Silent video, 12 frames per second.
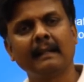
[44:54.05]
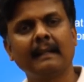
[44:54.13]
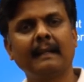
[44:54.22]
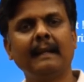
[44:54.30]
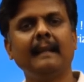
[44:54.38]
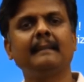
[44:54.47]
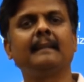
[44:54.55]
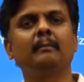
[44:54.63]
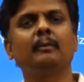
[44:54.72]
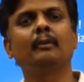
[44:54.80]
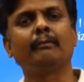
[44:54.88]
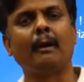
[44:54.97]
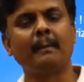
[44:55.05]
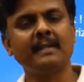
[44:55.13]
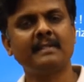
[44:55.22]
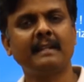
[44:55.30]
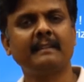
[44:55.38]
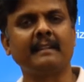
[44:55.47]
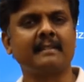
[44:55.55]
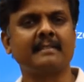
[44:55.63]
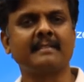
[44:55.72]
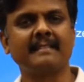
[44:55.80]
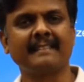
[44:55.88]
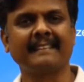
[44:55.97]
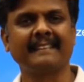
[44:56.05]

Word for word: connect them to form a sentence.